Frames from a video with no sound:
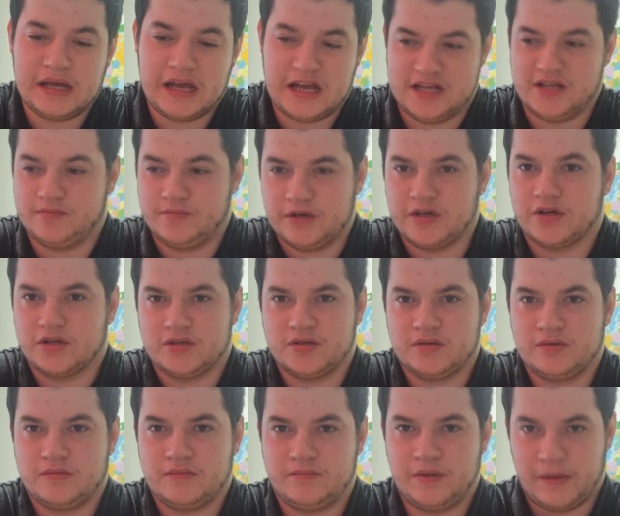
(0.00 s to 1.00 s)
is because
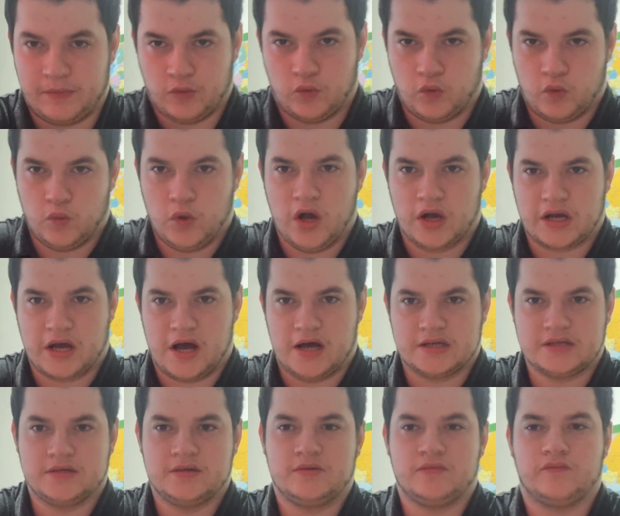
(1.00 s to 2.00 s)
people will work
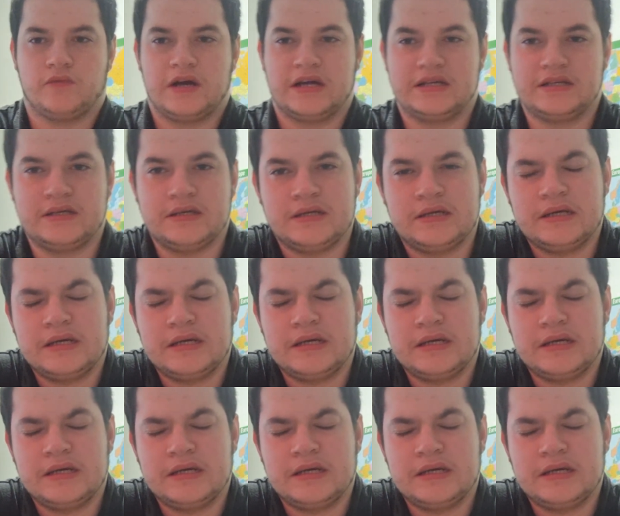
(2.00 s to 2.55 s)
hard, right?